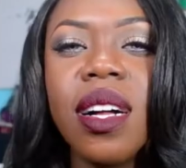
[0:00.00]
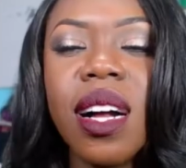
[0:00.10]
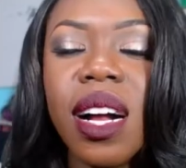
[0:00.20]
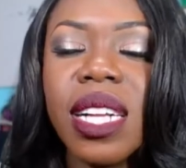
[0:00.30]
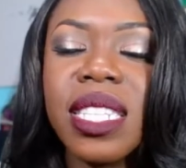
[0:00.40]

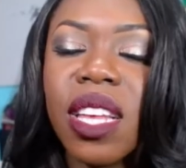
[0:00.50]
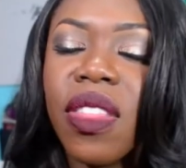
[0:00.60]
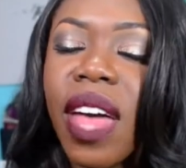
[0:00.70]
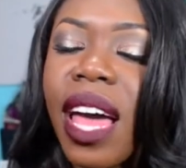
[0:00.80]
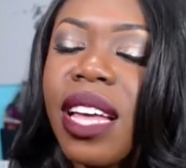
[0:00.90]
Alright, so
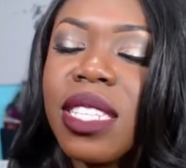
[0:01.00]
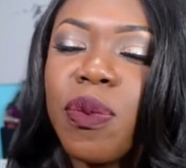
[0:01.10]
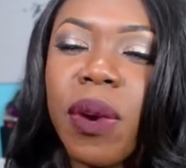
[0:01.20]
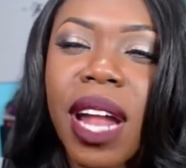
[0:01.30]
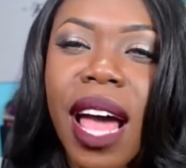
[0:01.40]
that is
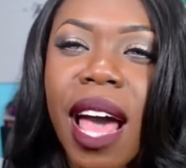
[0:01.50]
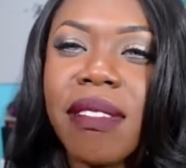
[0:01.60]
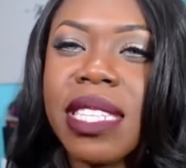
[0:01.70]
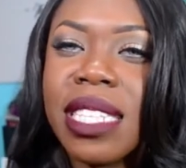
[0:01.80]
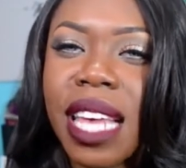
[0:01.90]
what I have
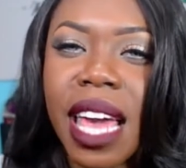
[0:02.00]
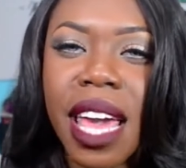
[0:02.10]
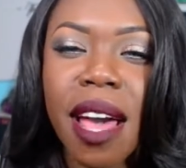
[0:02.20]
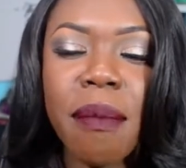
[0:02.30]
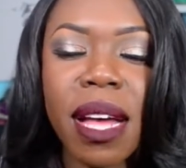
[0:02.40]
to
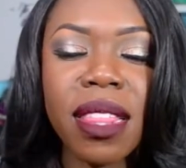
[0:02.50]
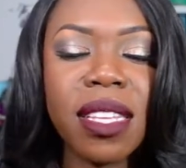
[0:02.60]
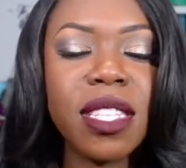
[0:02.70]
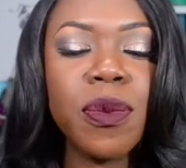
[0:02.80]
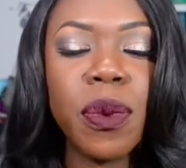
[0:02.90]
say about
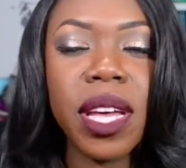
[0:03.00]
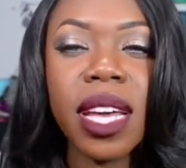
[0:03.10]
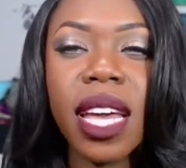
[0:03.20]
this wig.